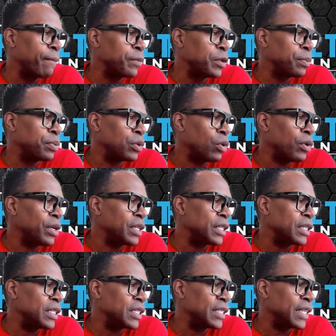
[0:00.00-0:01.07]
Deployed
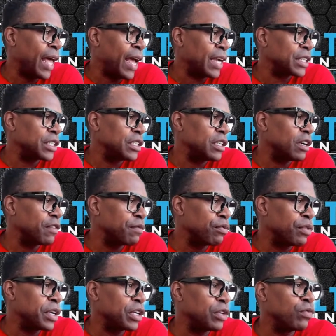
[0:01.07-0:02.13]
is action of
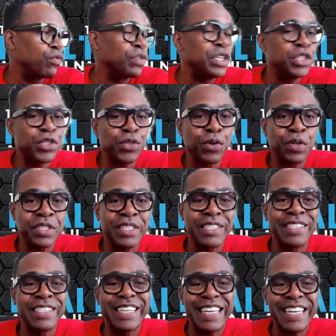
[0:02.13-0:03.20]
bringing
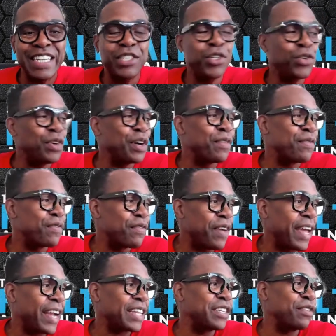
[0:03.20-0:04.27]
resources into
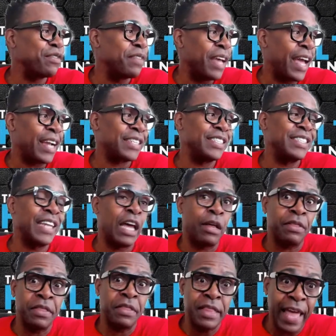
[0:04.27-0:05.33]
effective action.
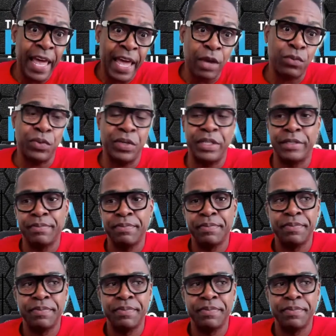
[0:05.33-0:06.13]
Now, that one,